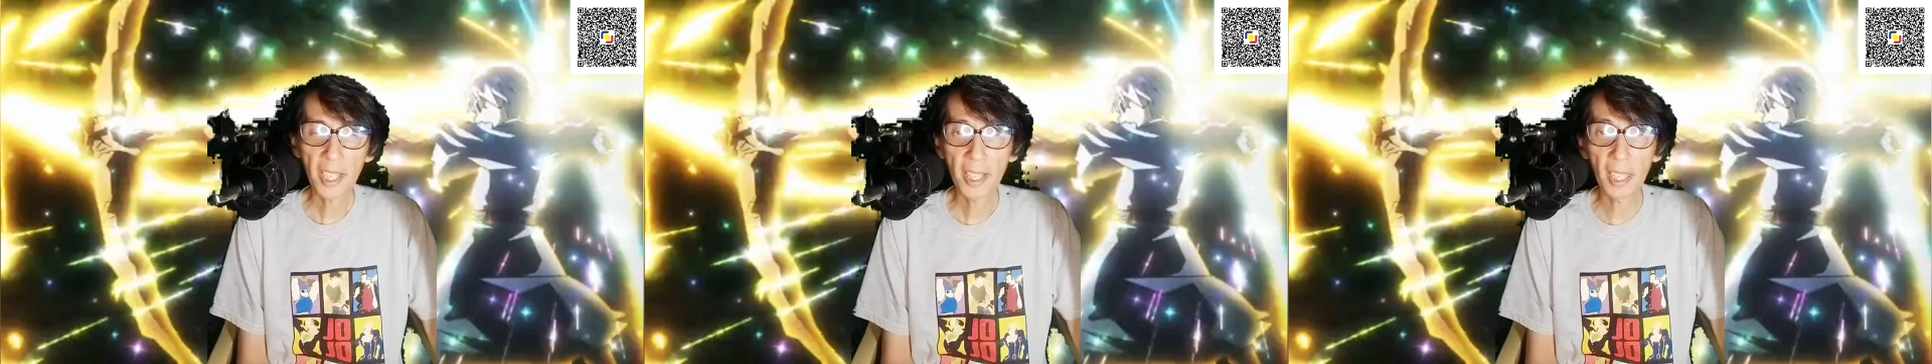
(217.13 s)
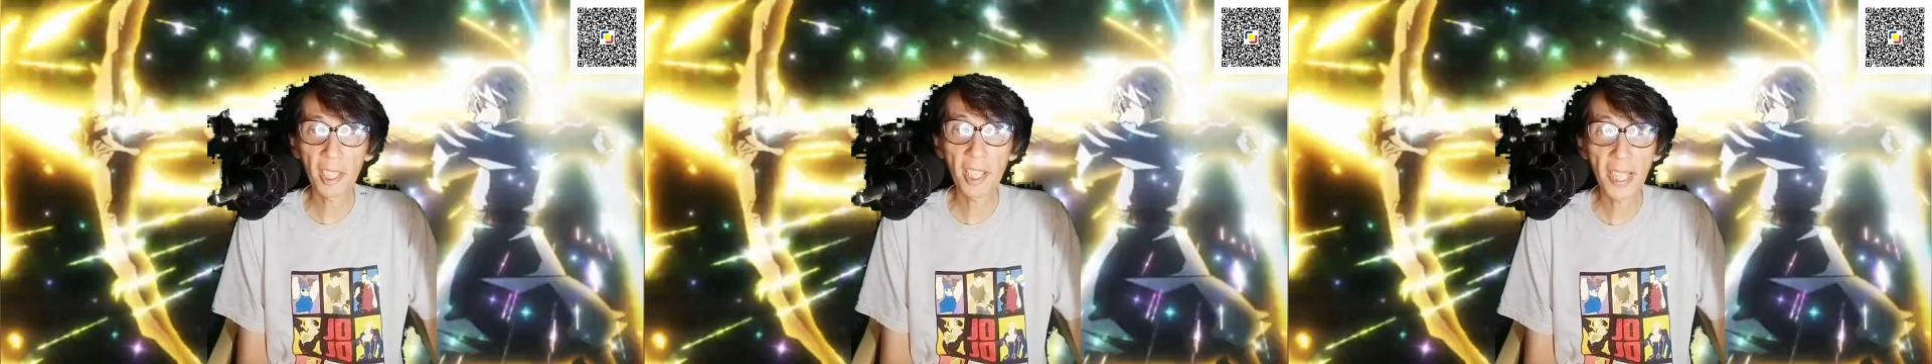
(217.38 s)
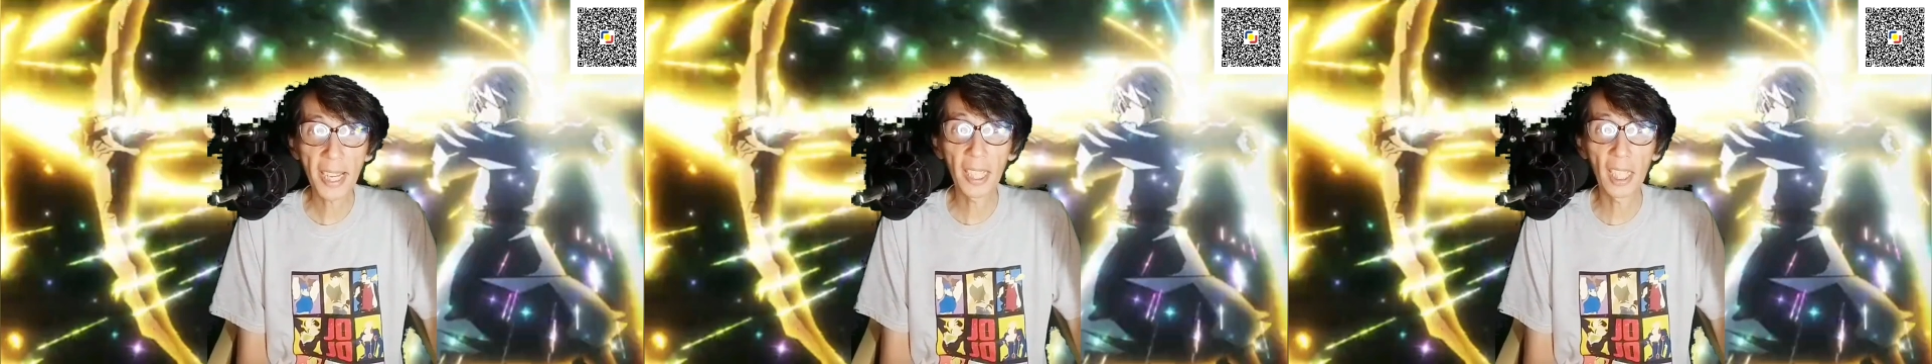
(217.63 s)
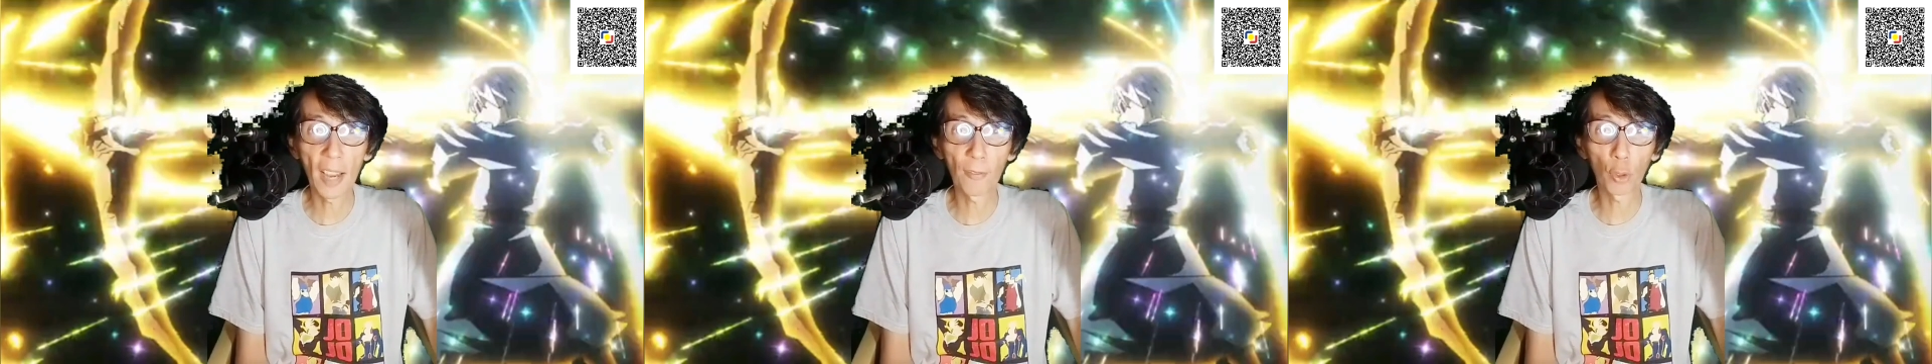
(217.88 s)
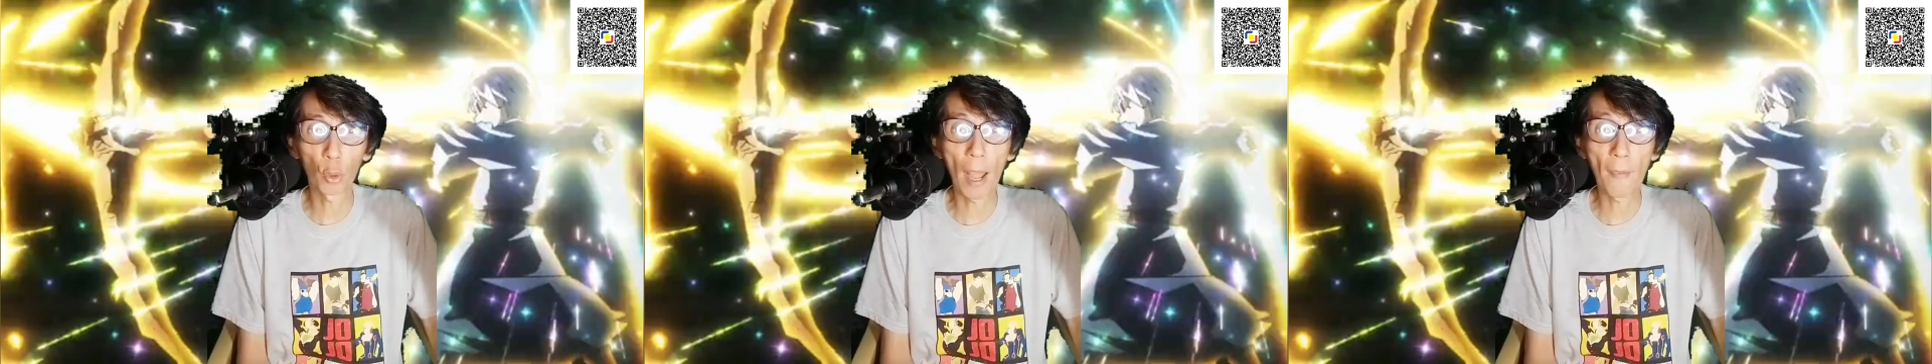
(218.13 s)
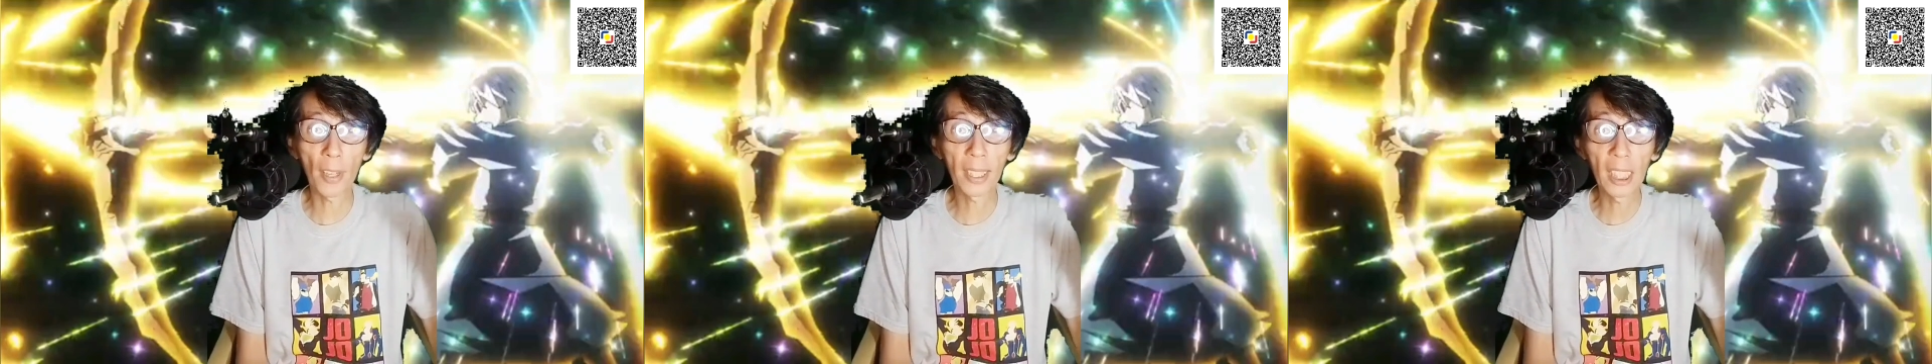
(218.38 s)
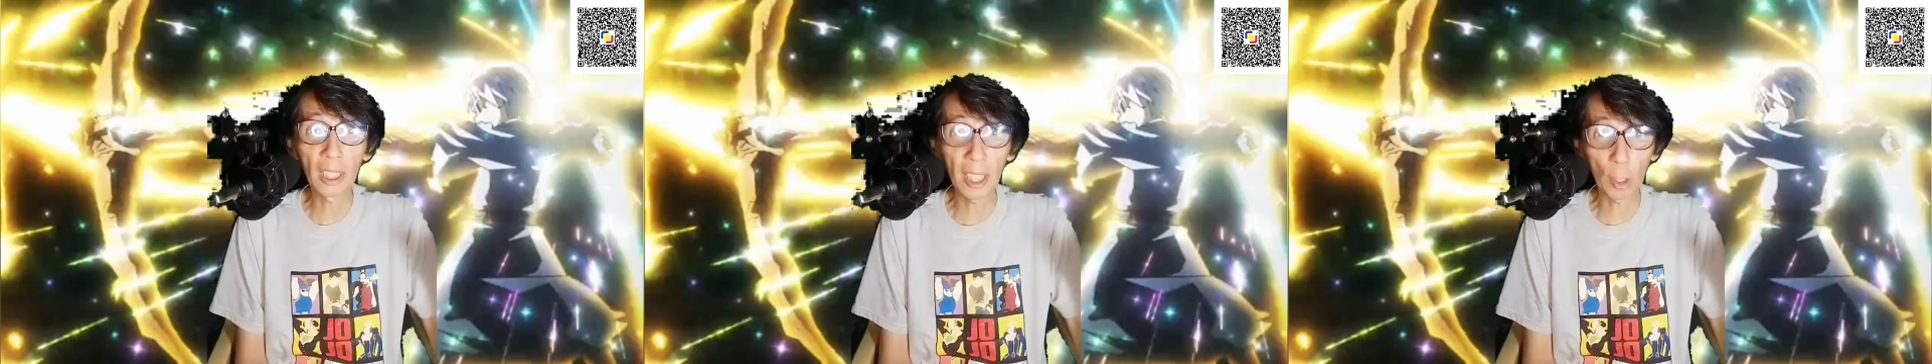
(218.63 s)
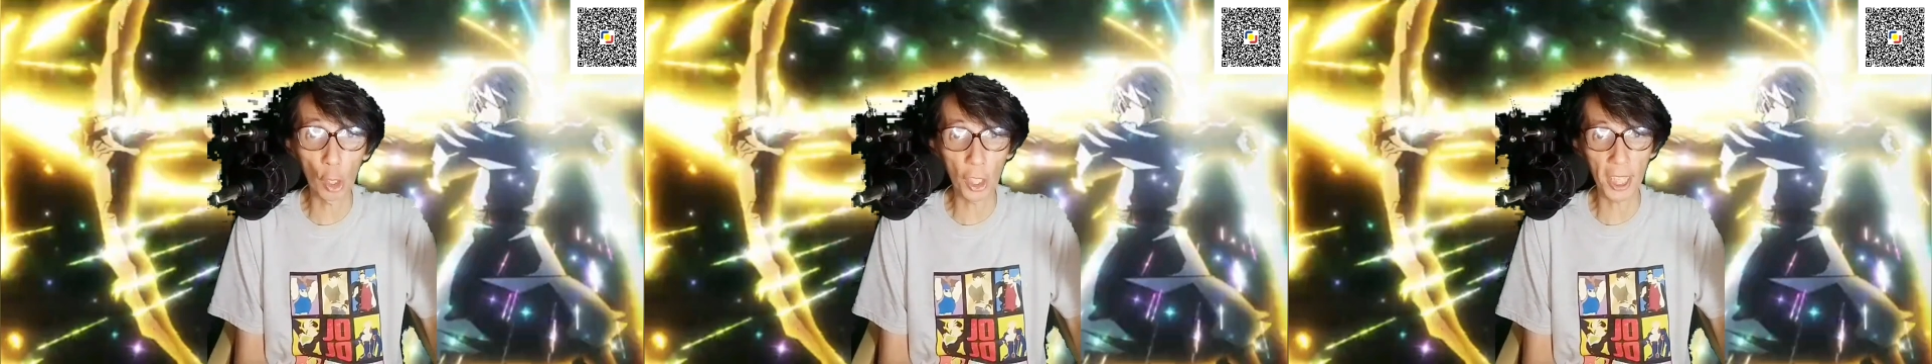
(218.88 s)
is still sane enough to have a
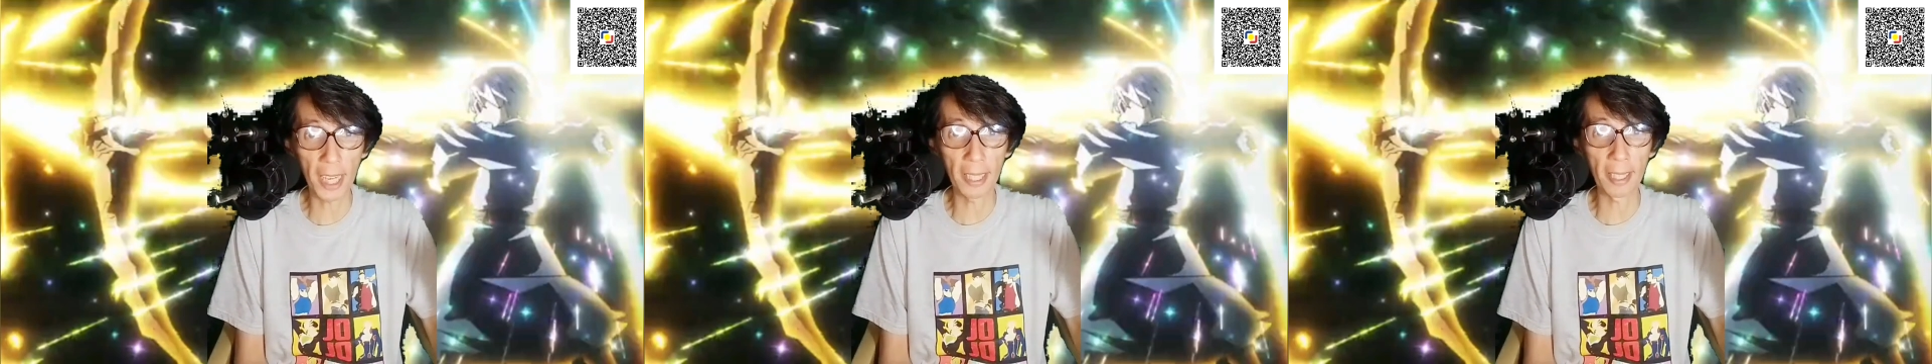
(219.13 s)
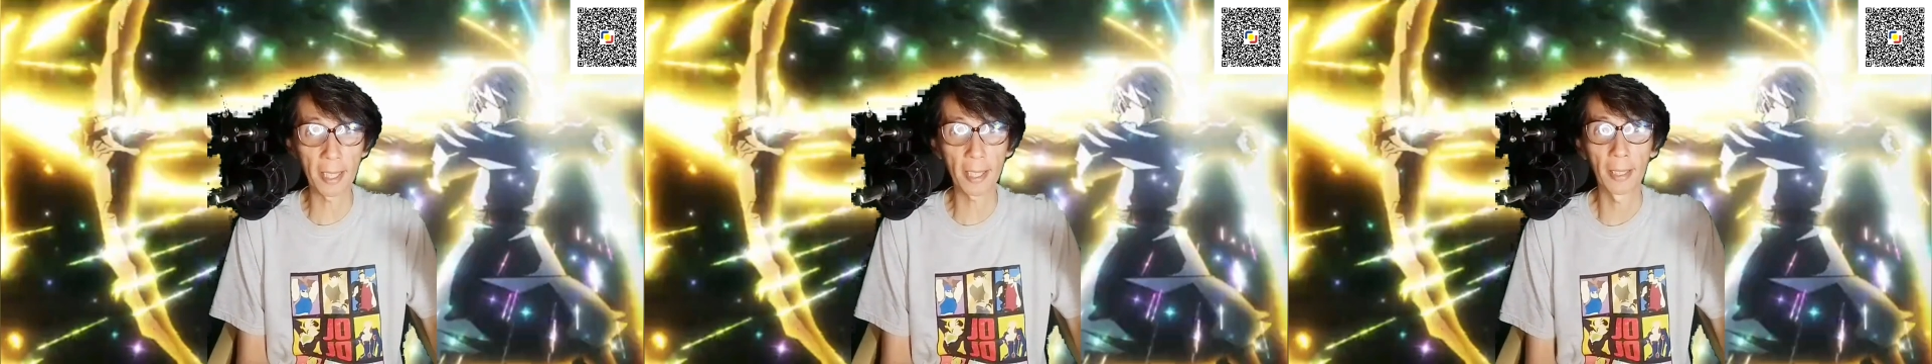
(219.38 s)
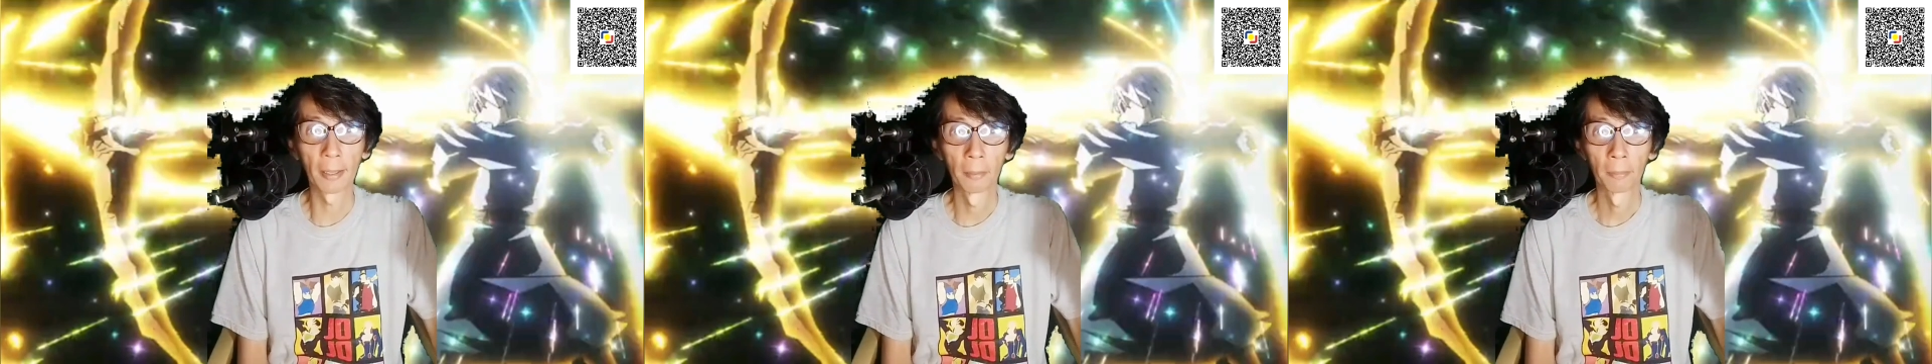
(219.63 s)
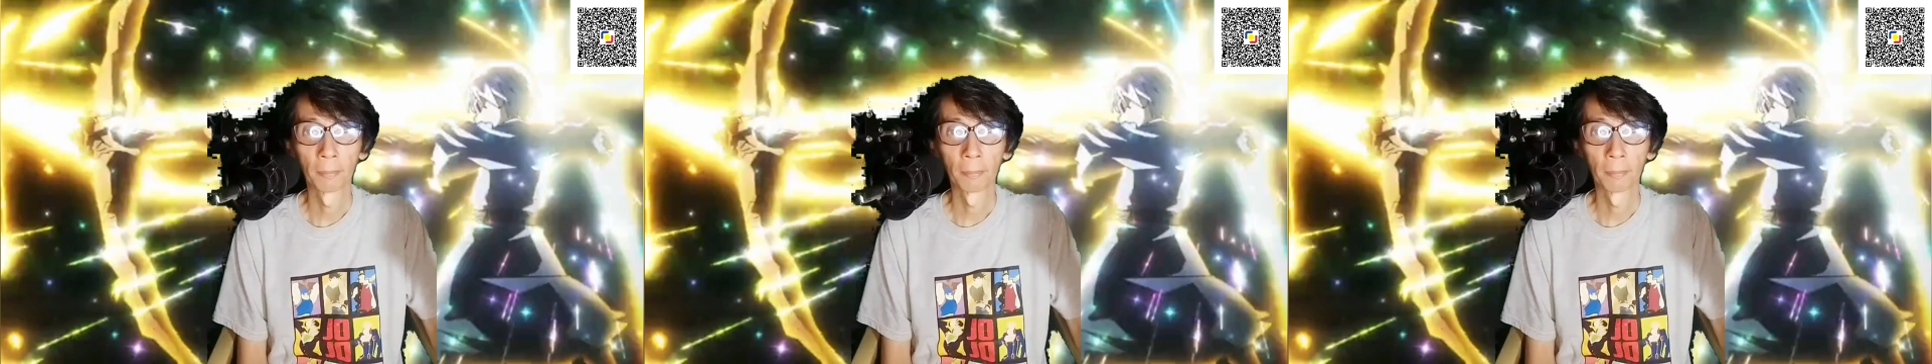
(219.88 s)
guilty conscience.